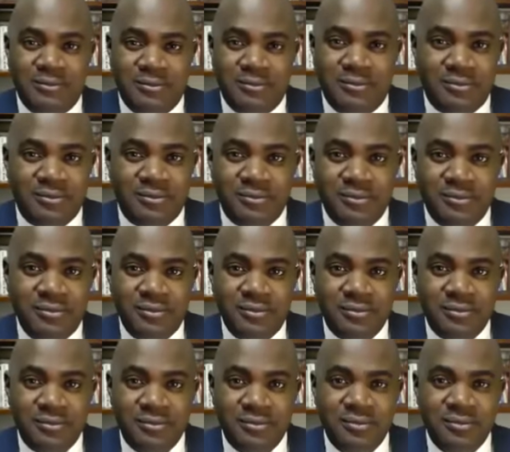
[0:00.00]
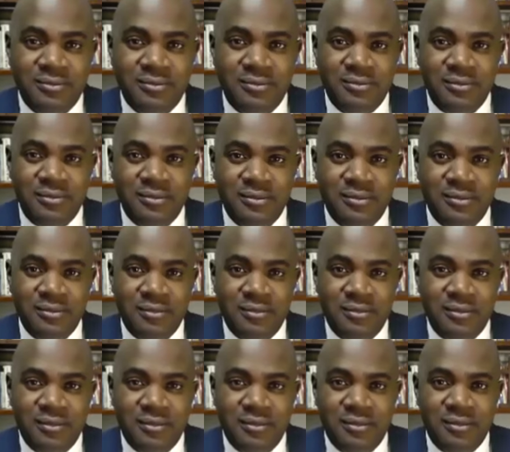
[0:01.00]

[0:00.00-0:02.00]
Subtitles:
No one is speaking in this clip.